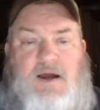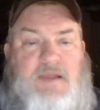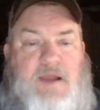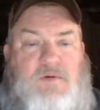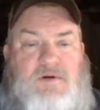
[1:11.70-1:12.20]

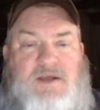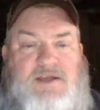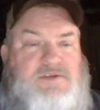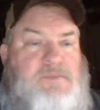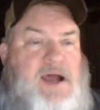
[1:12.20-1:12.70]
They will
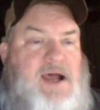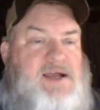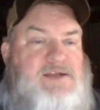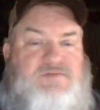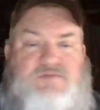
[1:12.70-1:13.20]

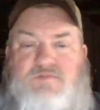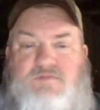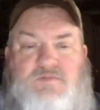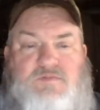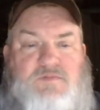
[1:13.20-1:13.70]
customize
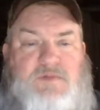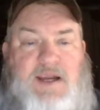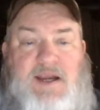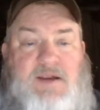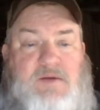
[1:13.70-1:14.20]

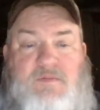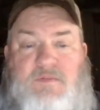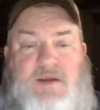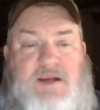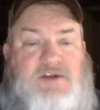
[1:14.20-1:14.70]
any
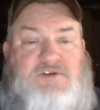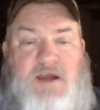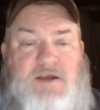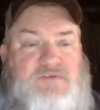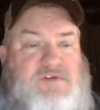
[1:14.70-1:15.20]

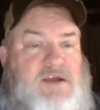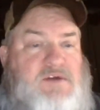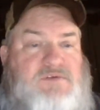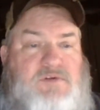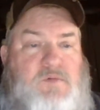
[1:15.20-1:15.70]
shotgun
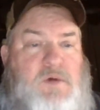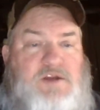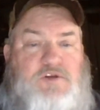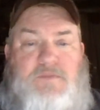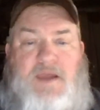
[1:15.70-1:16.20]
shell to
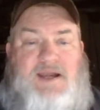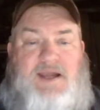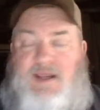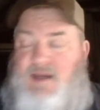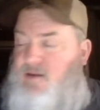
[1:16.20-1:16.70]
what you may
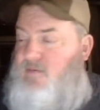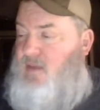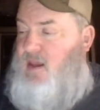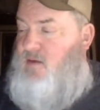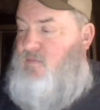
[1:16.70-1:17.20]
need.
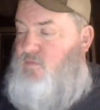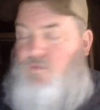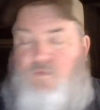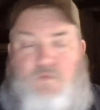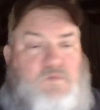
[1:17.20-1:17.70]
For
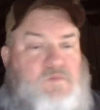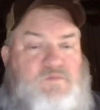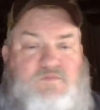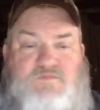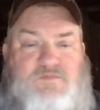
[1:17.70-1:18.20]

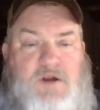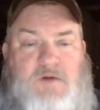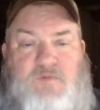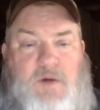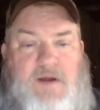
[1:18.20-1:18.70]

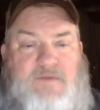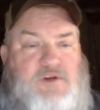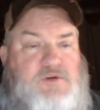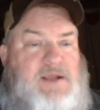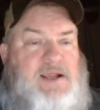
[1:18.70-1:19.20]
whatever
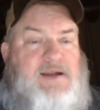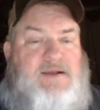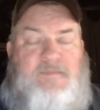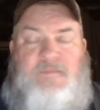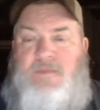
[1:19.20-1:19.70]
you need.
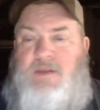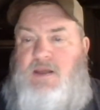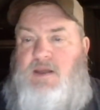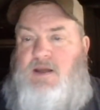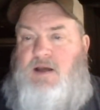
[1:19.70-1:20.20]

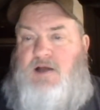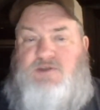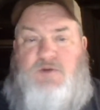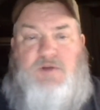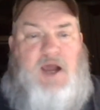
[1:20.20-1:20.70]

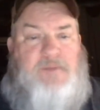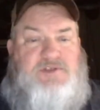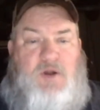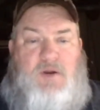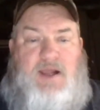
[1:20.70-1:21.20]
Also, Comp
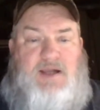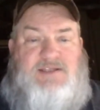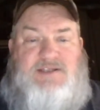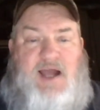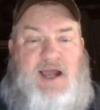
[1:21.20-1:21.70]
and Choke.
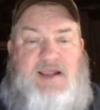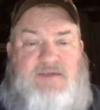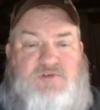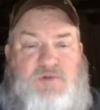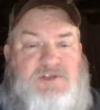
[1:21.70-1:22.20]
Listen, I
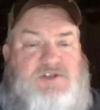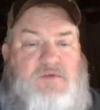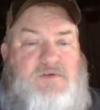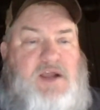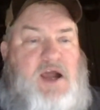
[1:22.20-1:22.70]
have switched
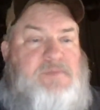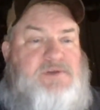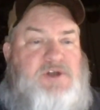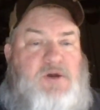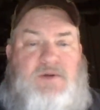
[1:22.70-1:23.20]
over to Comp
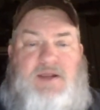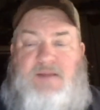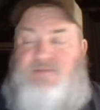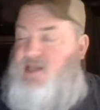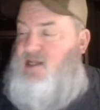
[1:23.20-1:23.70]
and Choke, and
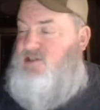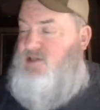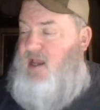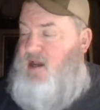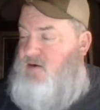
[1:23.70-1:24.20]
I'm telling you
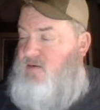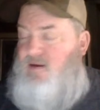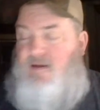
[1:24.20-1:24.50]
now,